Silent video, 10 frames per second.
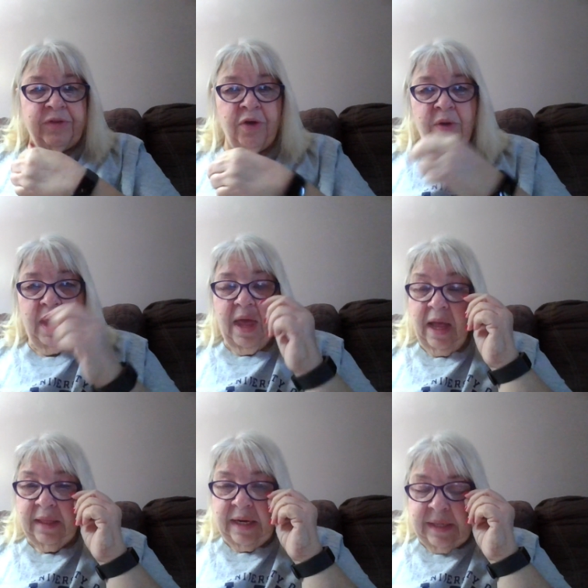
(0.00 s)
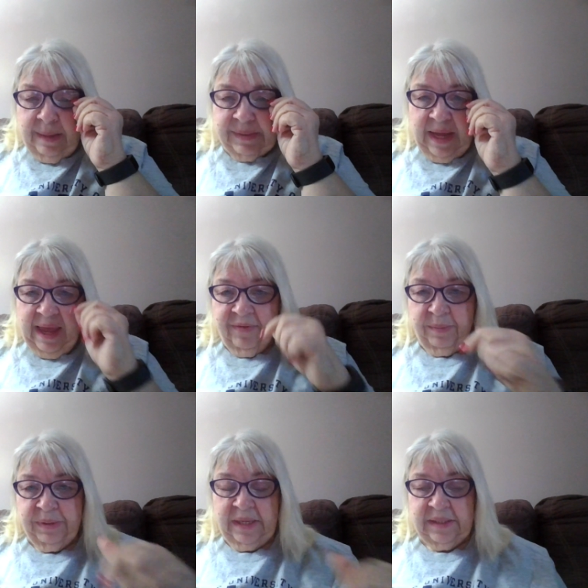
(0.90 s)
So a lot of times I have
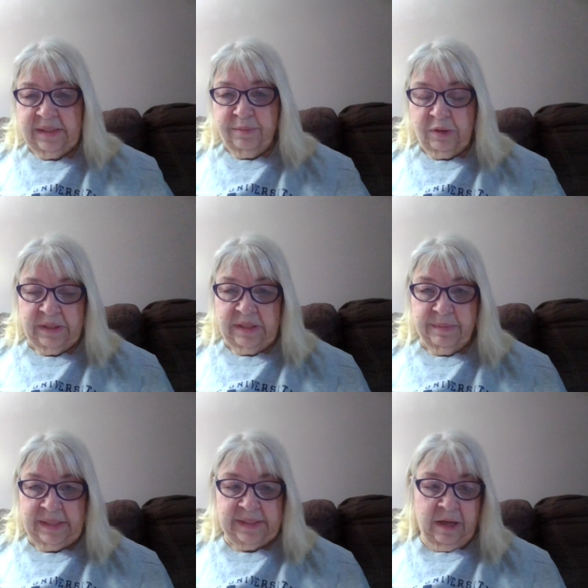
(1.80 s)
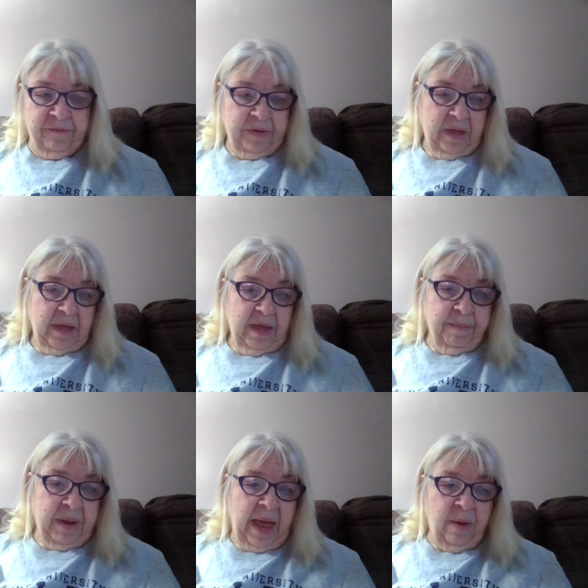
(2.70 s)
the places mostly to myself.
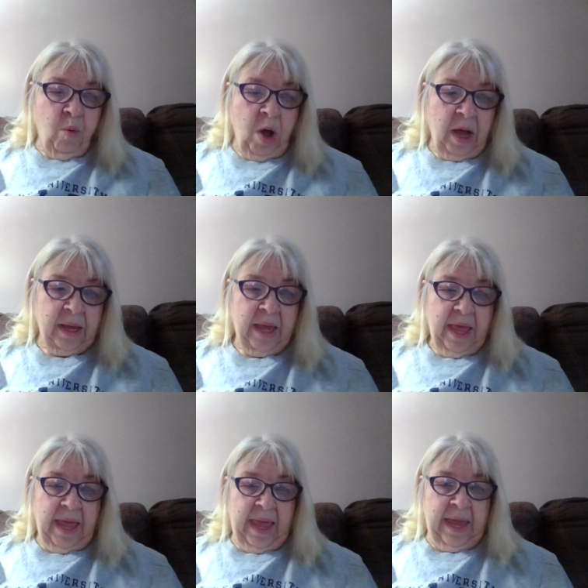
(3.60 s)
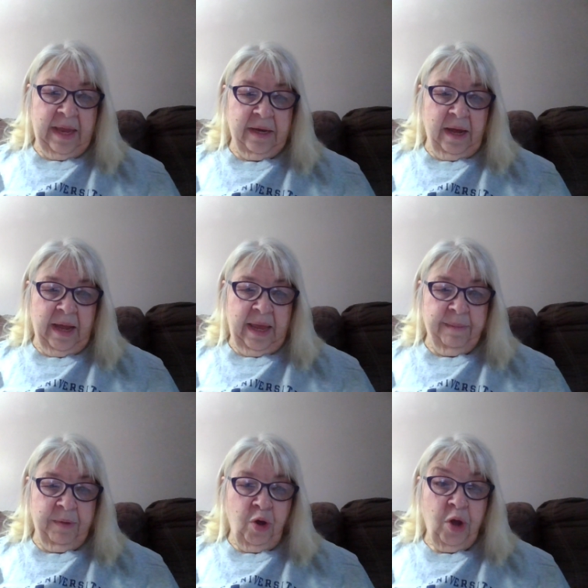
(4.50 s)
But I walk and I
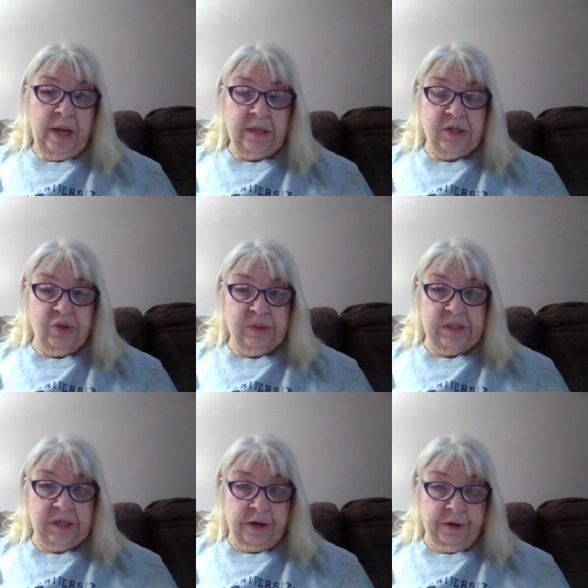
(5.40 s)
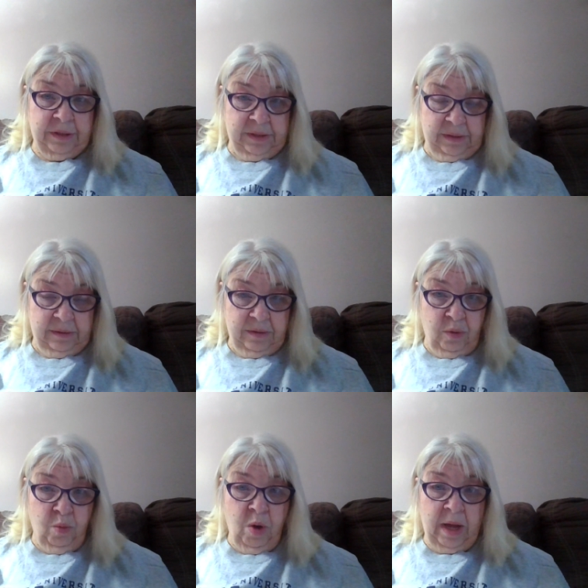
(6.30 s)
am going to start
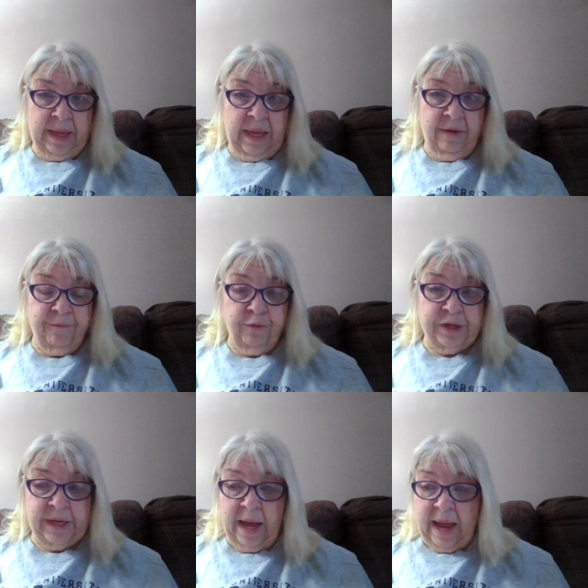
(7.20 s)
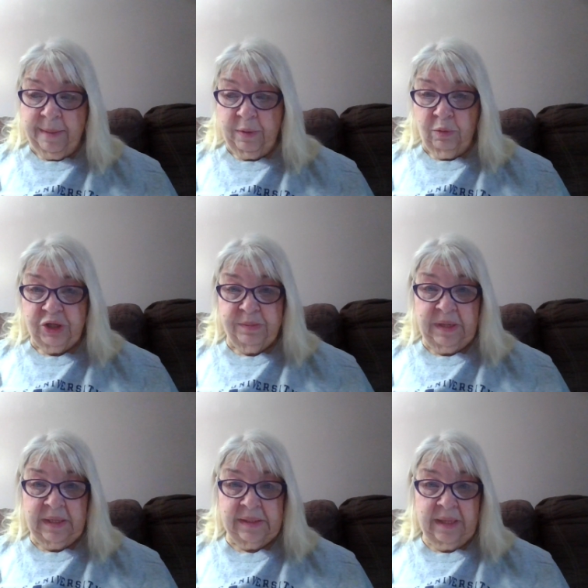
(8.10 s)
walking for time, which
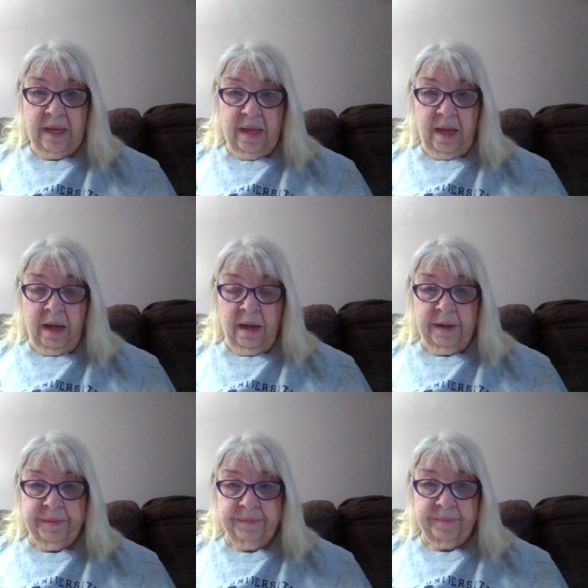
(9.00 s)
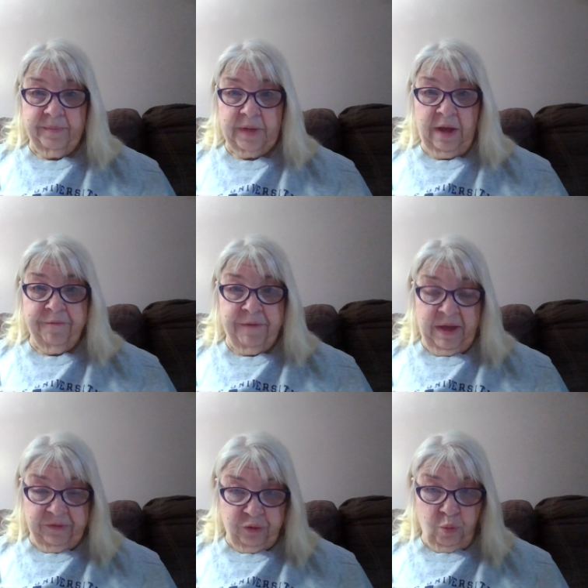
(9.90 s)
means uh, a
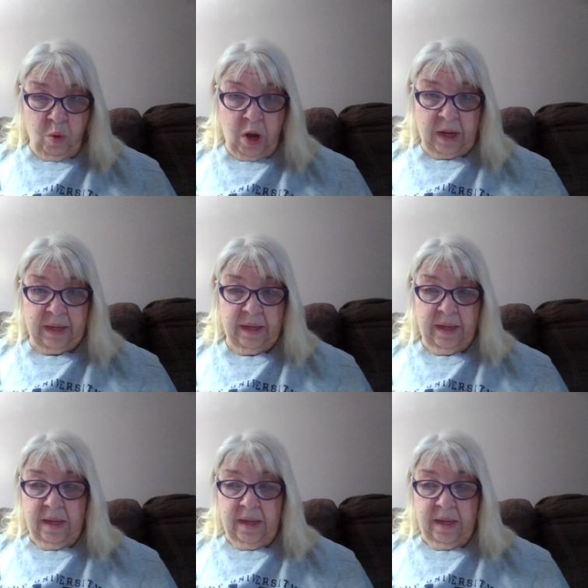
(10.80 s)
faster walk.